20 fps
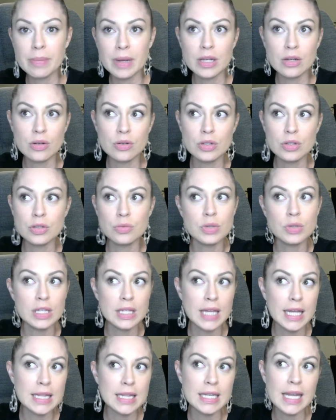I know you really
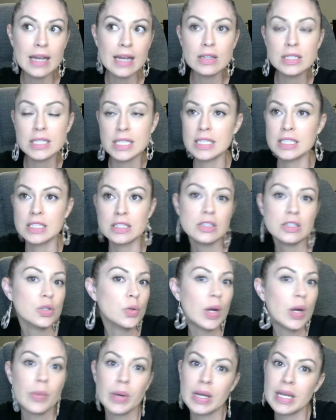like the nails and this is a
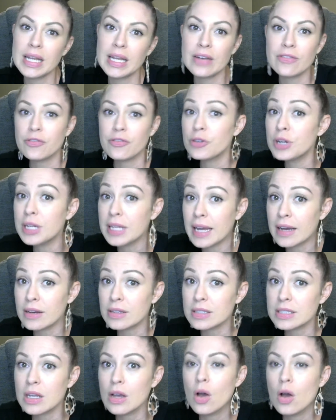great way to get free
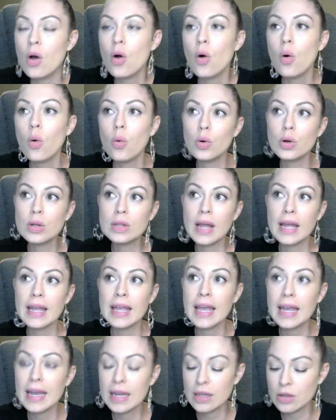nails. Or like,
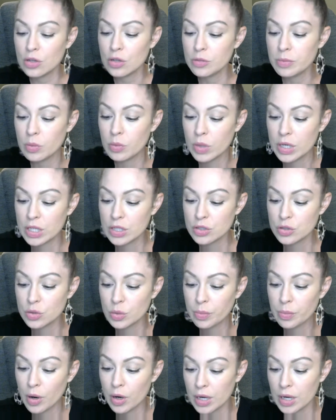hey, I know you've been wanting to do a
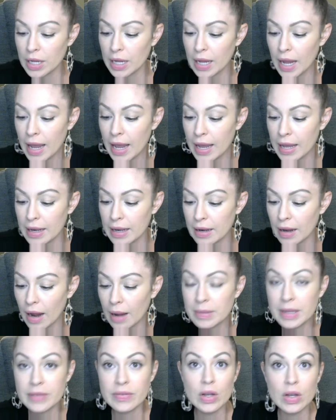party and
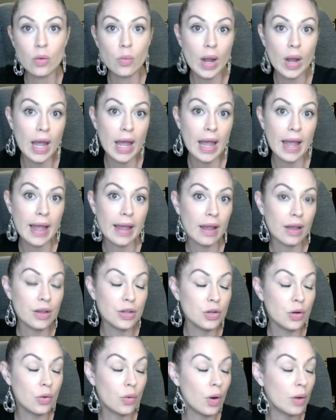I'm giving away, you
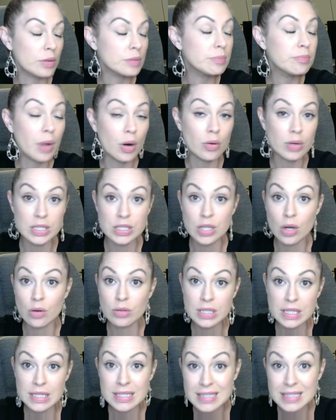know, bonus
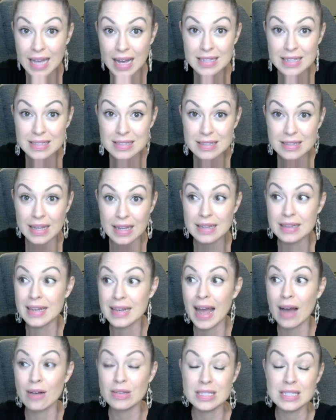hostess sets. Like
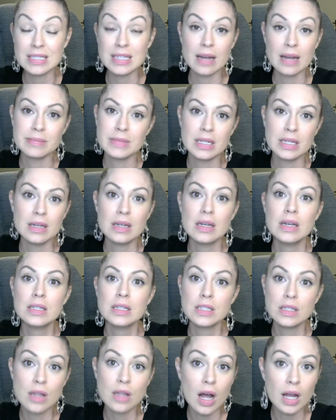now's the time
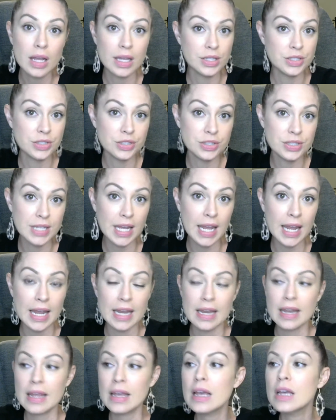to lock in your date.
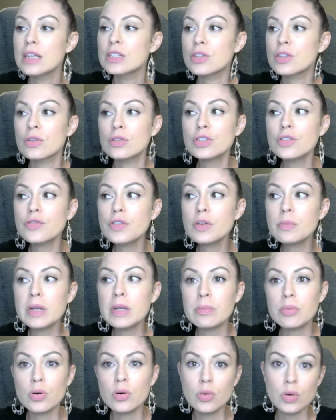So those are for
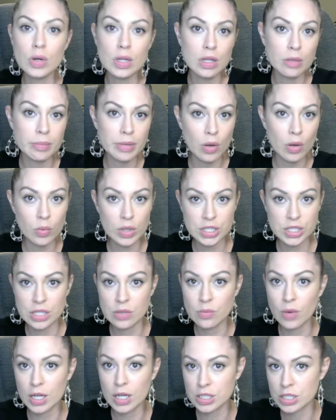people who are a little bit
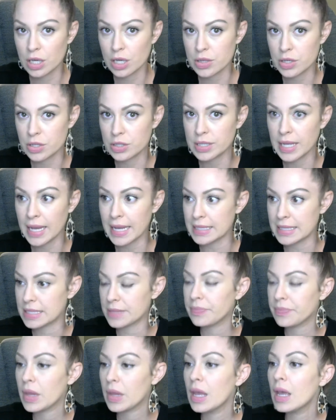wishy-washy on their
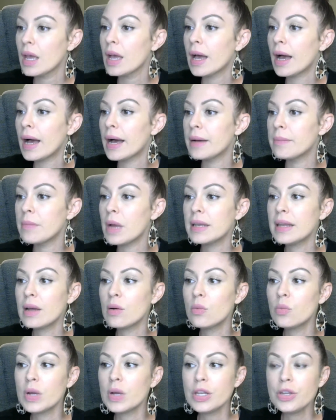dates. Now,
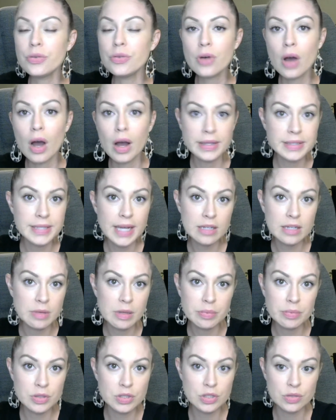when you contact
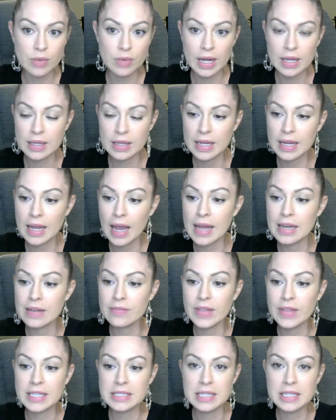people directly and if
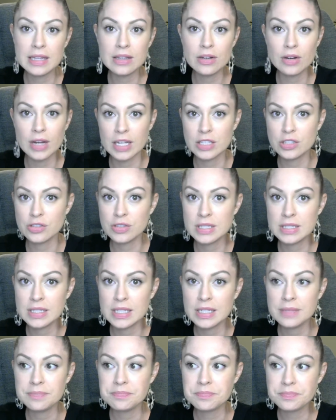they say they're
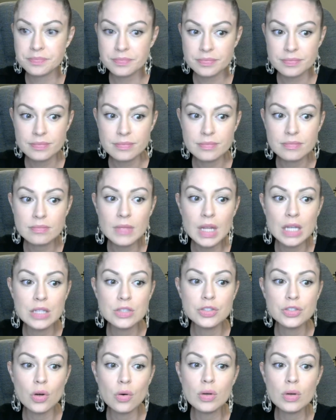interested,
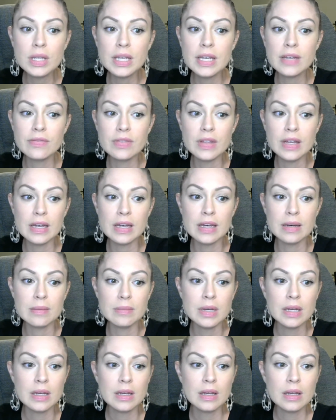don't give
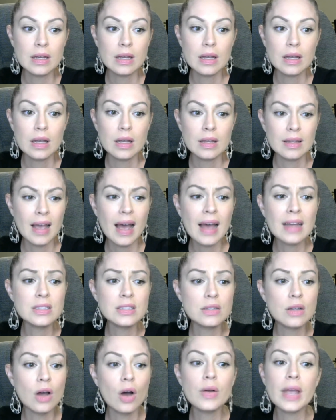them, yeah,
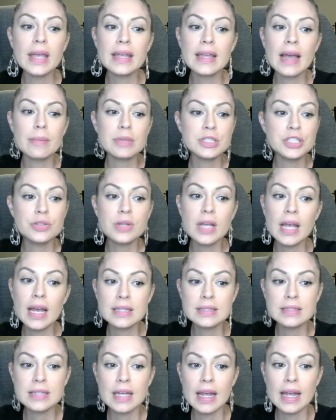okay, yeah, but you
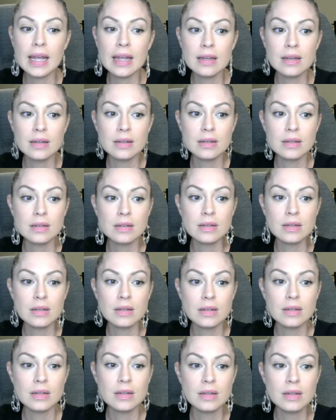can't say,
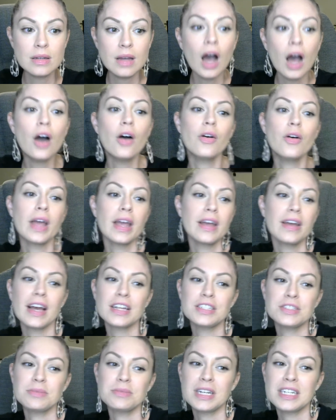oh, okay,
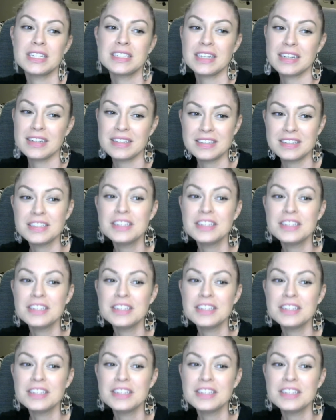got you, Marisa.